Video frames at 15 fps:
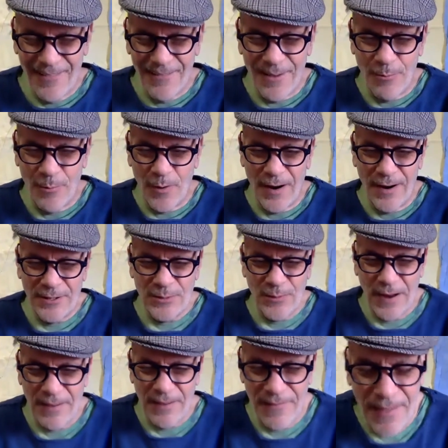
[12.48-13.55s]
February
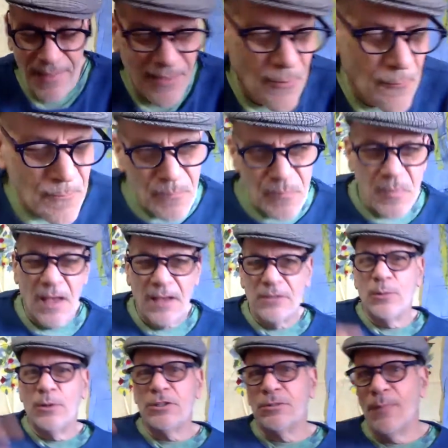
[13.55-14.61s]
25th. I
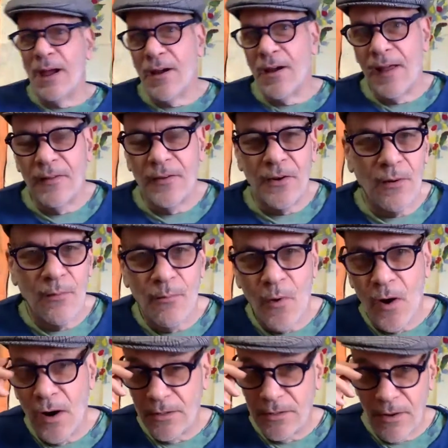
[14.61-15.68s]
switched my calendar to
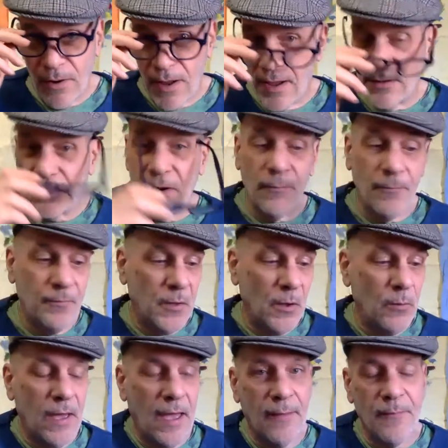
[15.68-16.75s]
Mark. Don't ask.
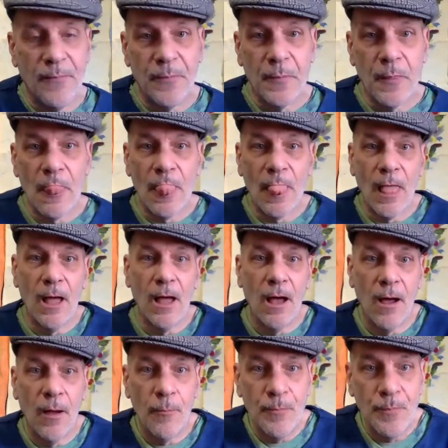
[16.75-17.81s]
Okay.
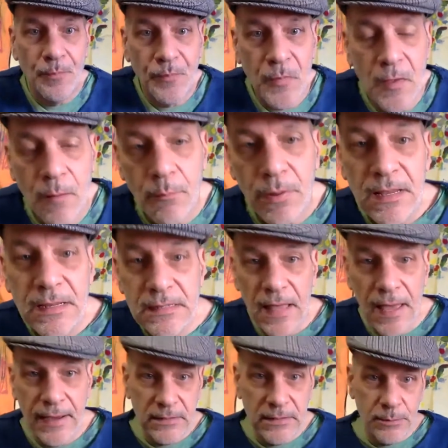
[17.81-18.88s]
Um, please
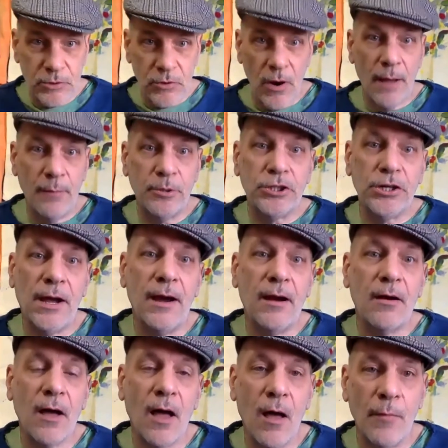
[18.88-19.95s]
like, subscribe, share,
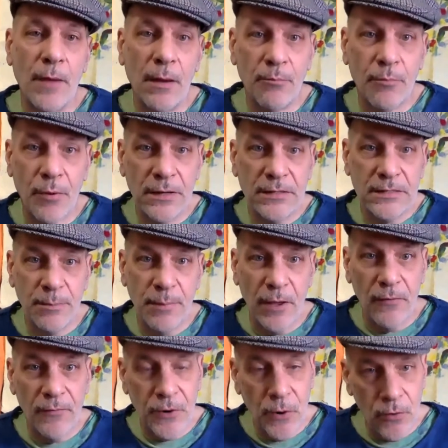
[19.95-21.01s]
comment, press the
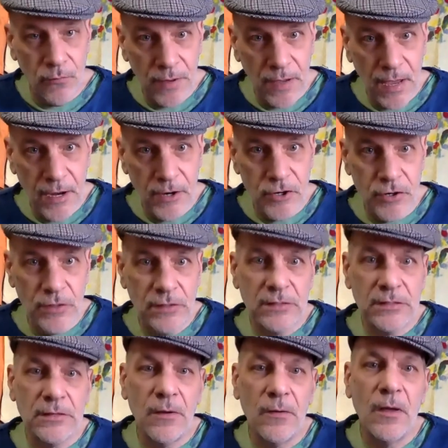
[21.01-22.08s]
bell for
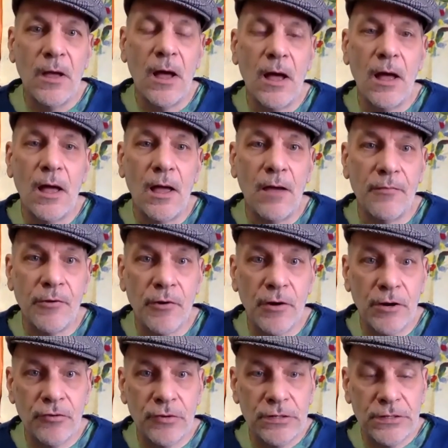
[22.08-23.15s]
notifications. If you're
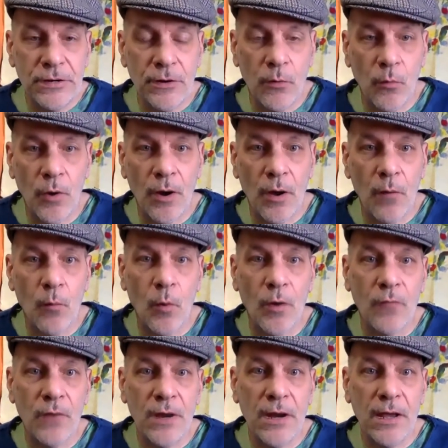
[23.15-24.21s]
interested in one on
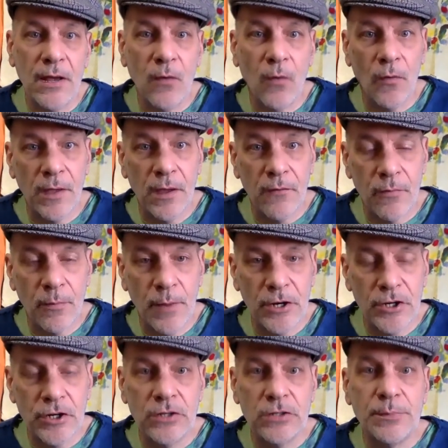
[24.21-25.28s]
one reading, all the
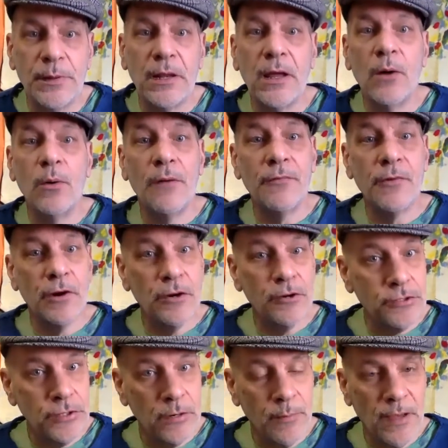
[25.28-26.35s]
information is below. If you're
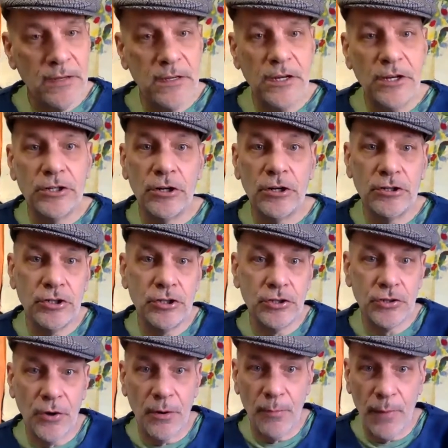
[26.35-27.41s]
interested in my t shirts,
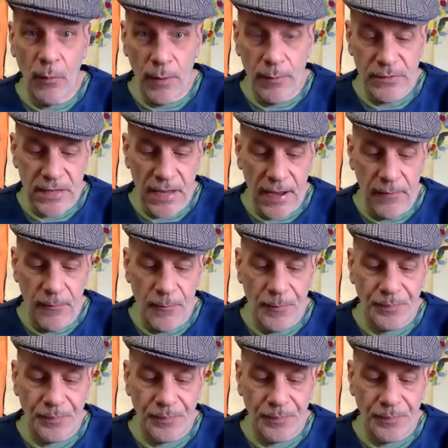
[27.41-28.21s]
just go to my website,